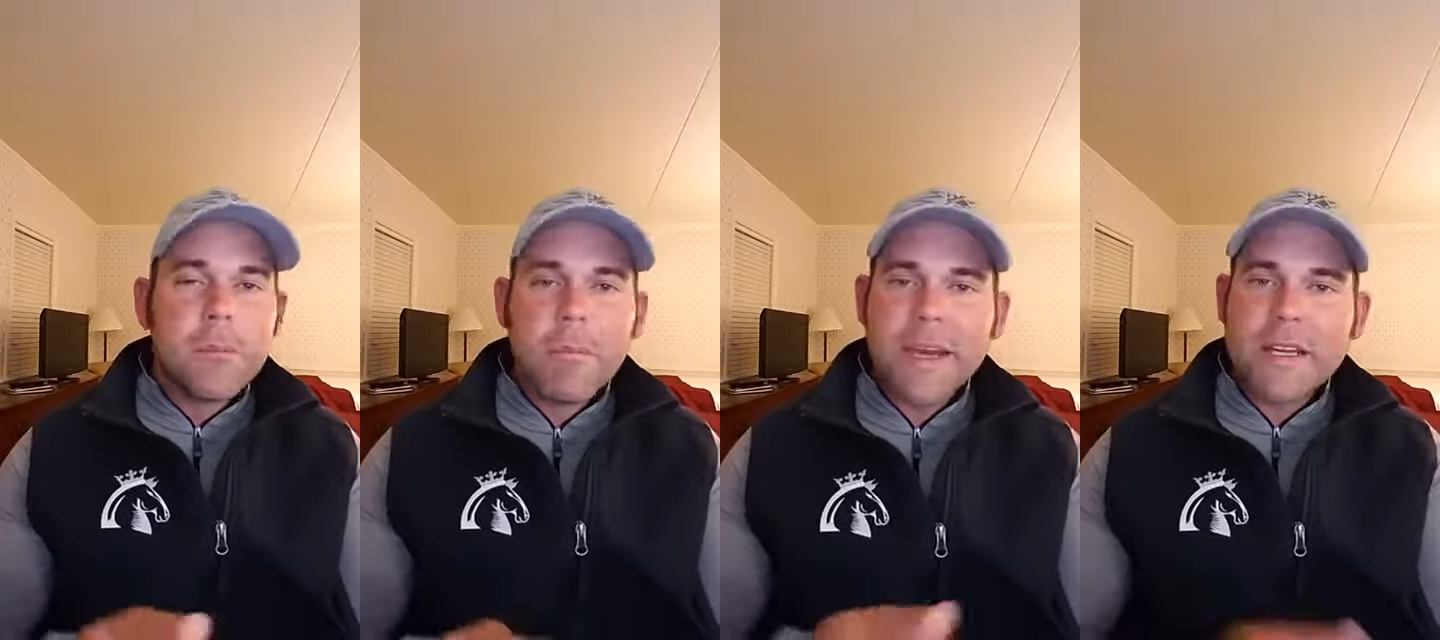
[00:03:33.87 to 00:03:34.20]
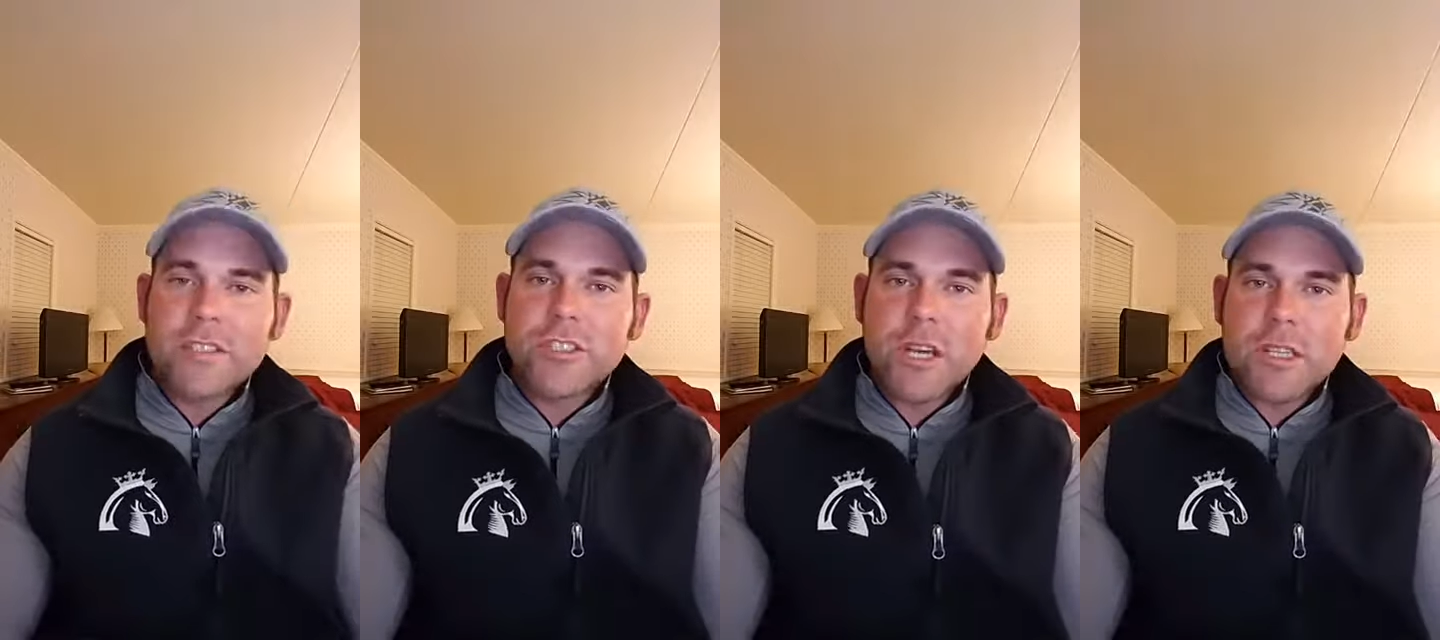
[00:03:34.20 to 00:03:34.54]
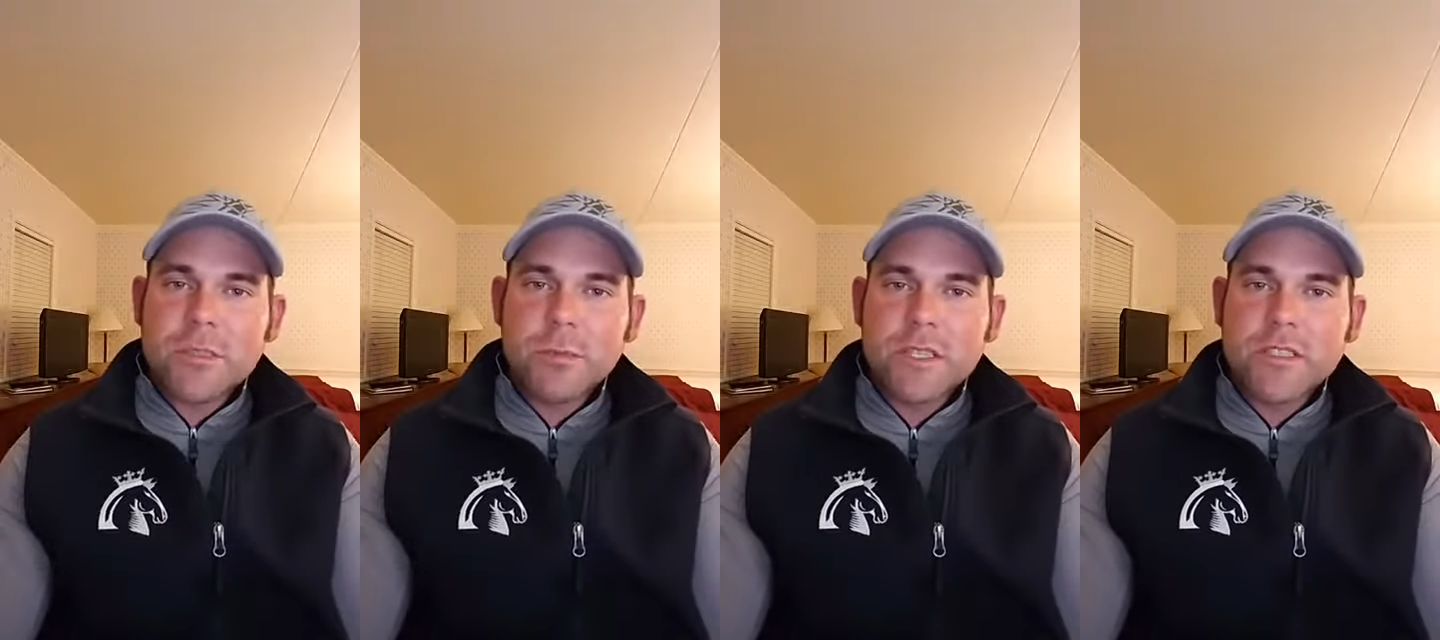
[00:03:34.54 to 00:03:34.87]
Make
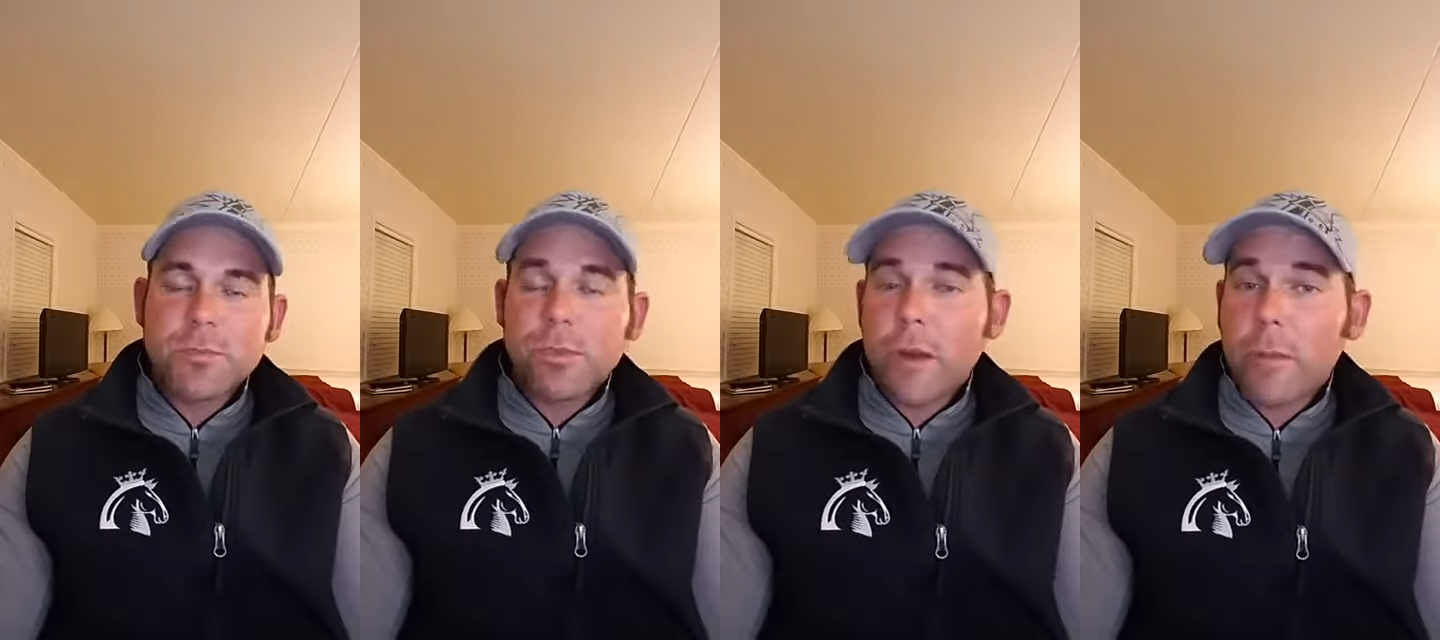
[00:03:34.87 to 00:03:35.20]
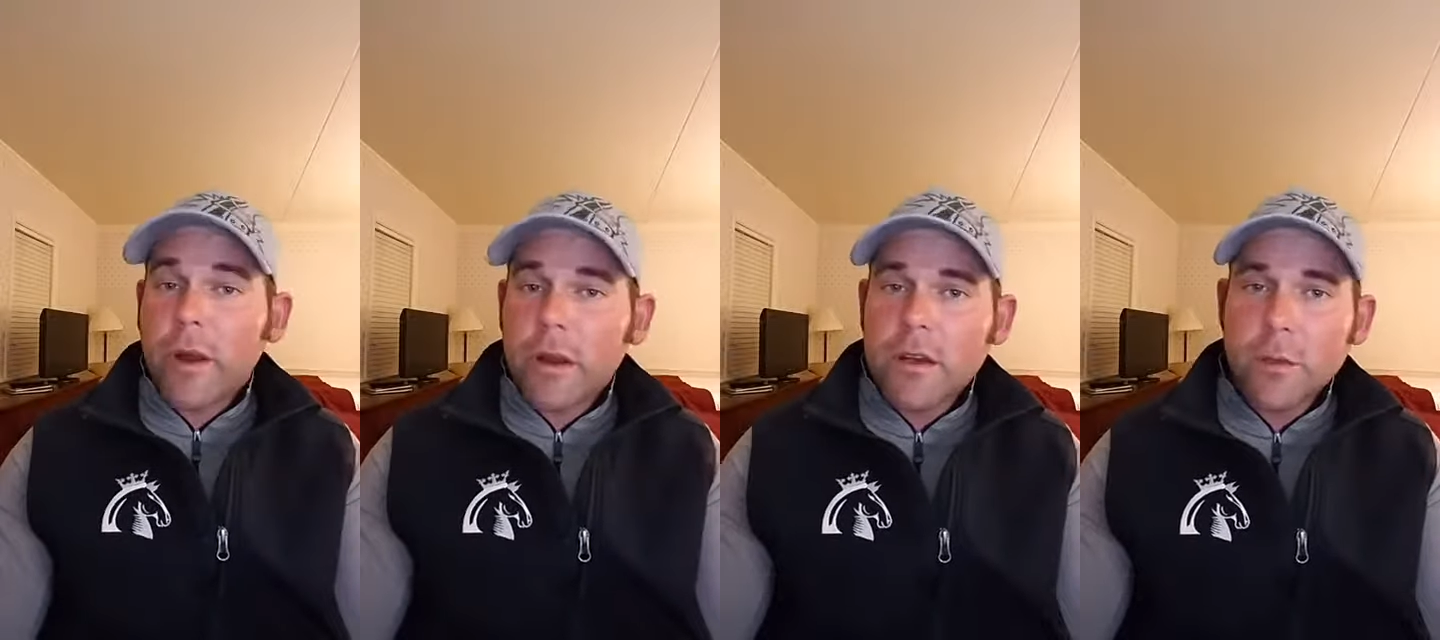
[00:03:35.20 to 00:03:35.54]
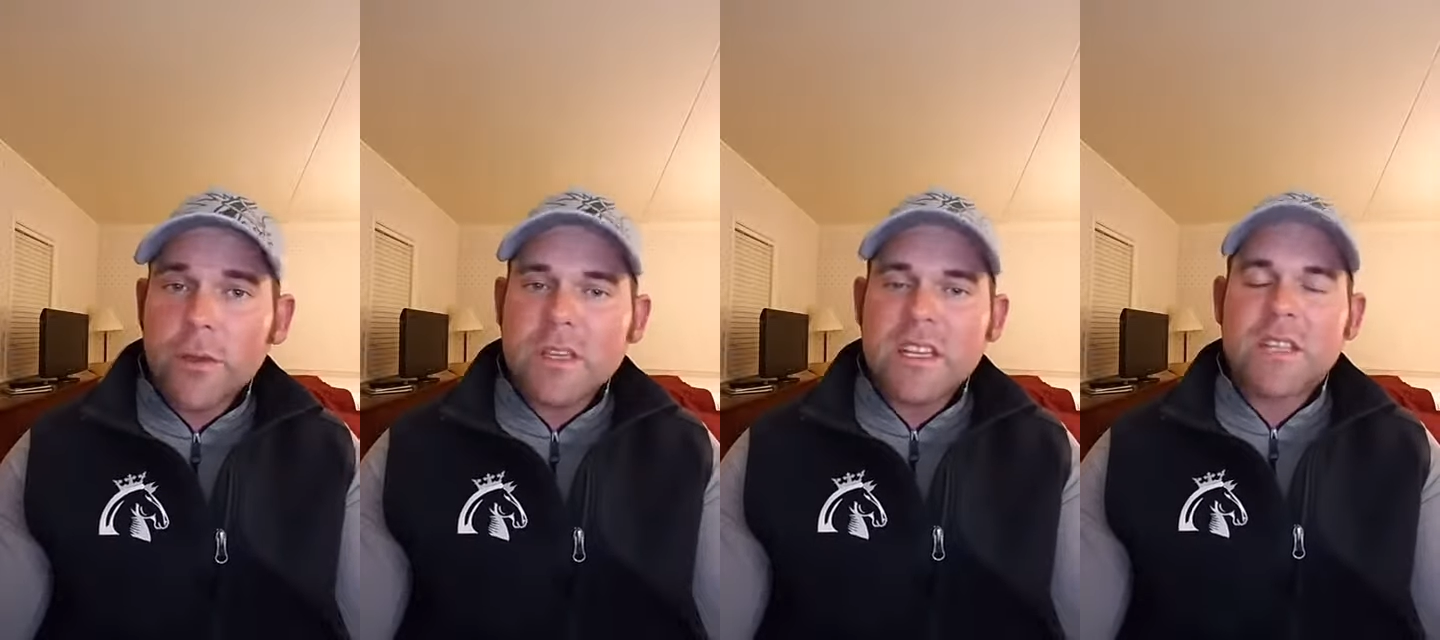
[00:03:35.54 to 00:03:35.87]
adjustments primarily
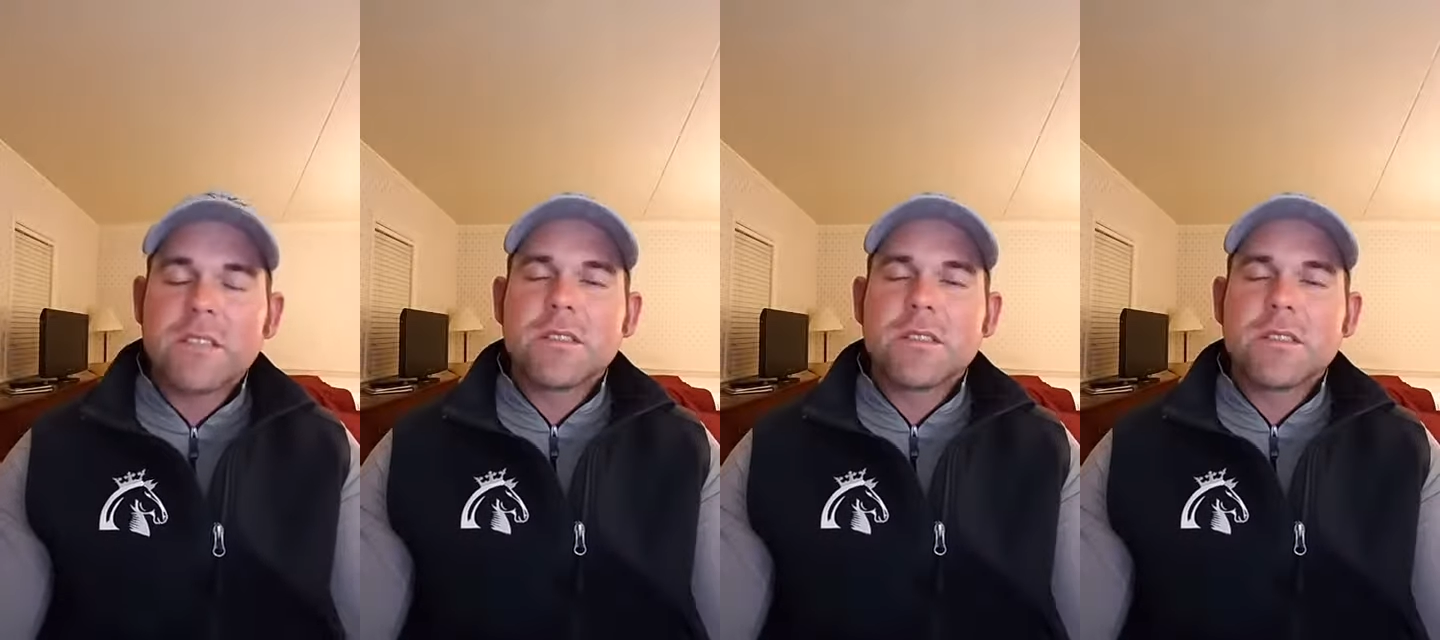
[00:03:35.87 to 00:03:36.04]
with the